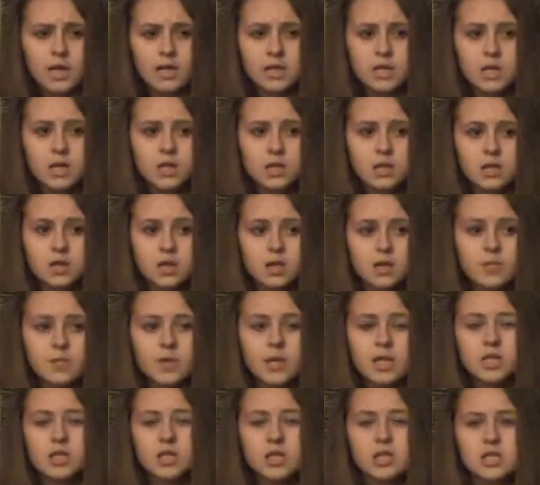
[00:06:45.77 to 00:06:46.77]
And then
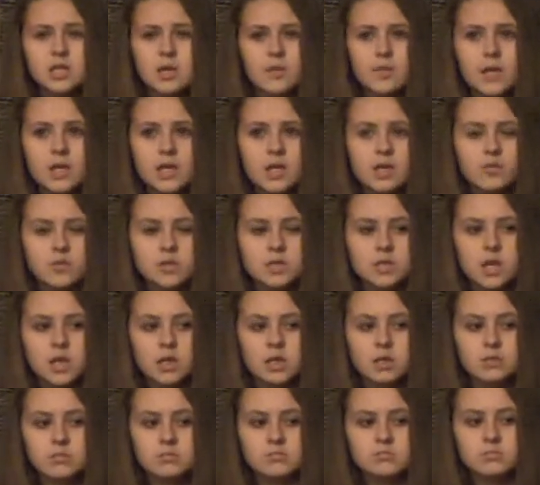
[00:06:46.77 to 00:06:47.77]
he looked at me, he was
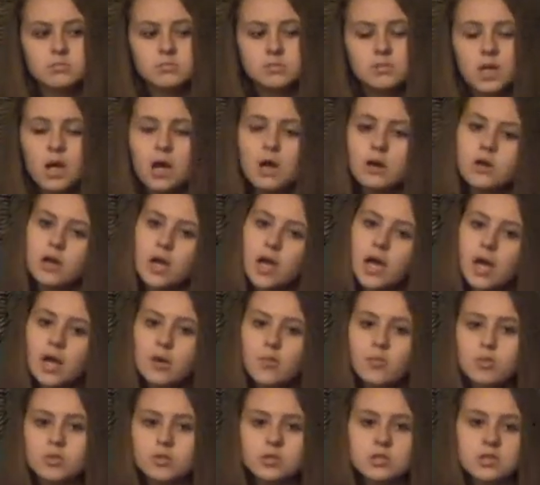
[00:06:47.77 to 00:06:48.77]
like,
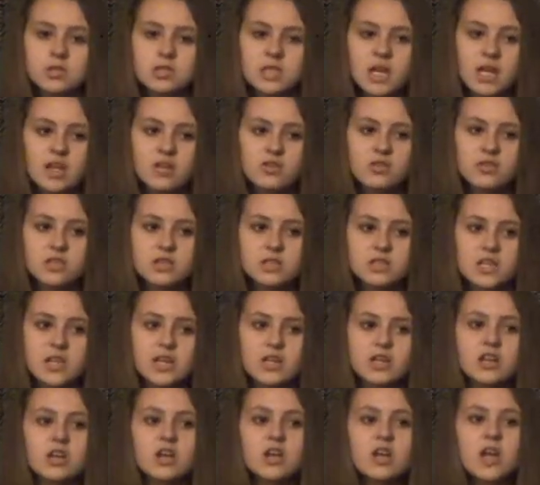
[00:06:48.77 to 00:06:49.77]
okay, we'll just handle this
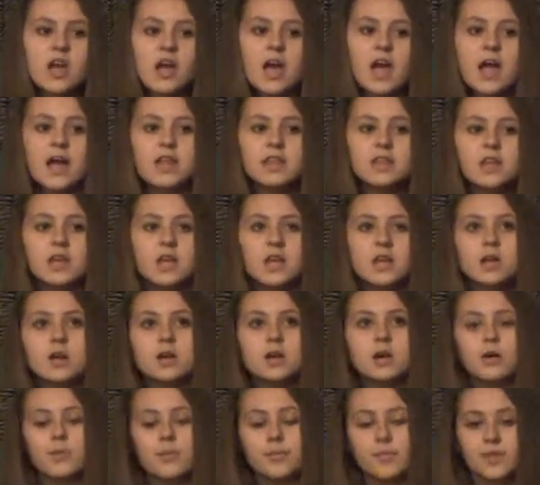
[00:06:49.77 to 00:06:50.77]
later. And then
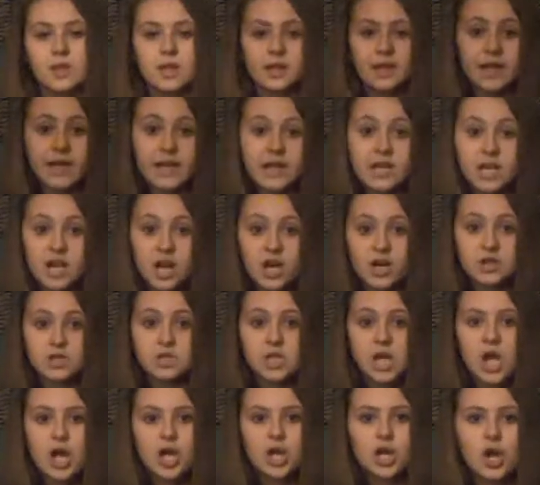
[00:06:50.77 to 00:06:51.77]
the lady
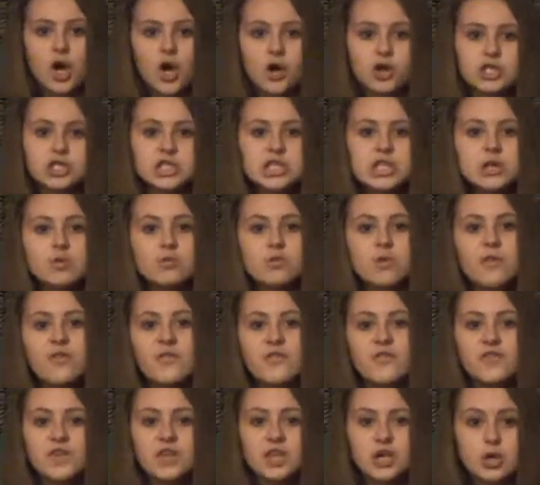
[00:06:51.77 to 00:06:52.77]
goes, no, she
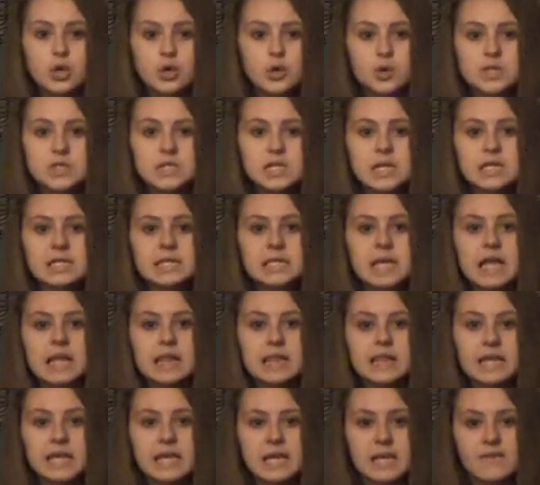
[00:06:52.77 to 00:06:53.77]
refused
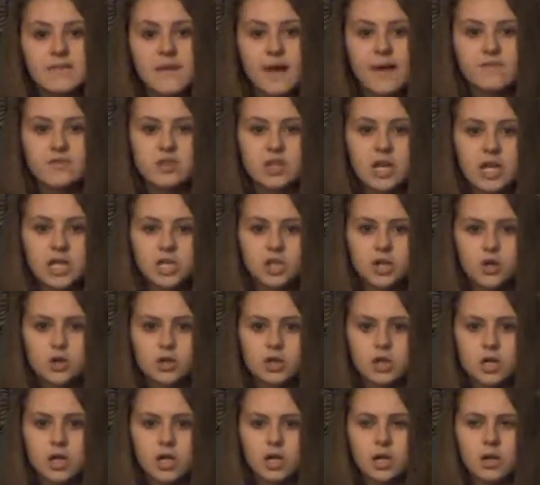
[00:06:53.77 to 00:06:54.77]
to leave after I
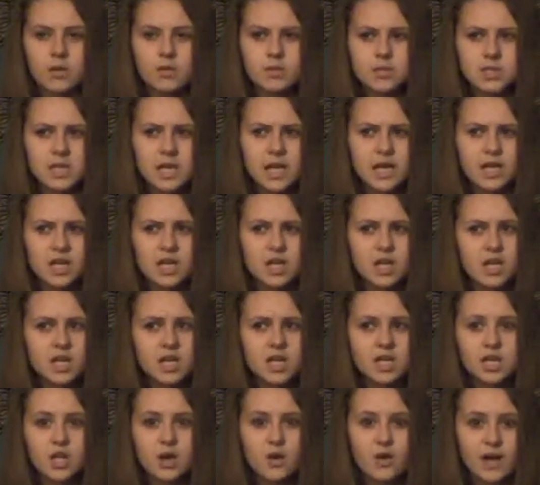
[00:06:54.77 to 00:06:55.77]
told her. And I was like,
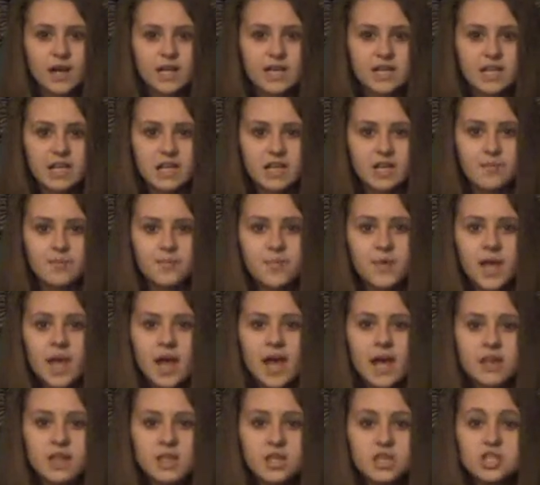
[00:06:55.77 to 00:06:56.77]
no, I didn't.
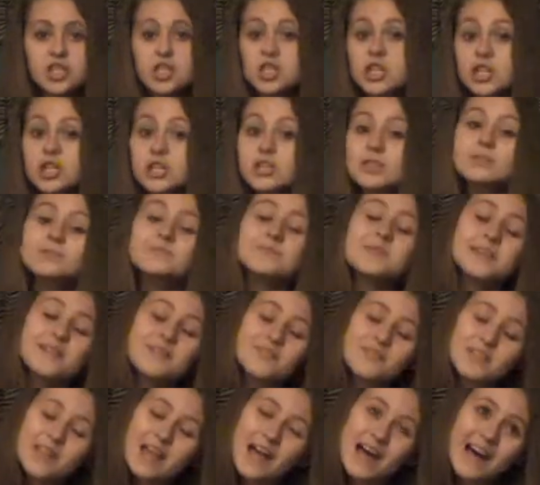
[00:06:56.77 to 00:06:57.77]
And then she accused me
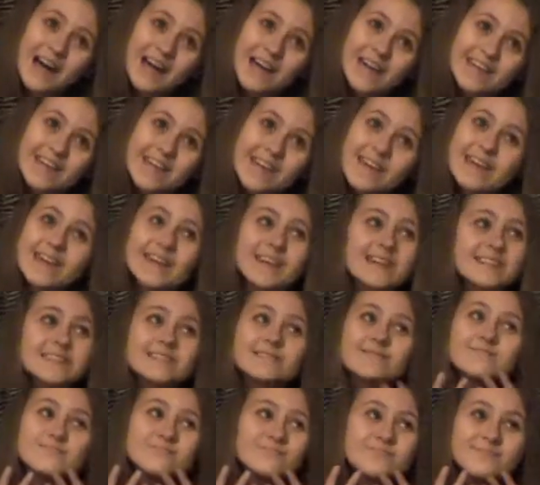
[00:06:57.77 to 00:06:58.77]
of
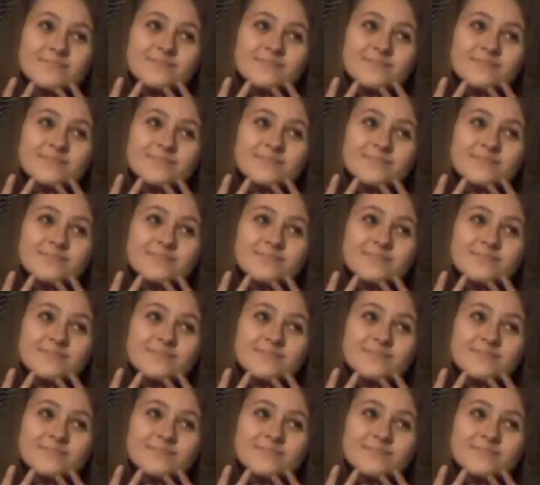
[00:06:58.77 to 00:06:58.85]
lying.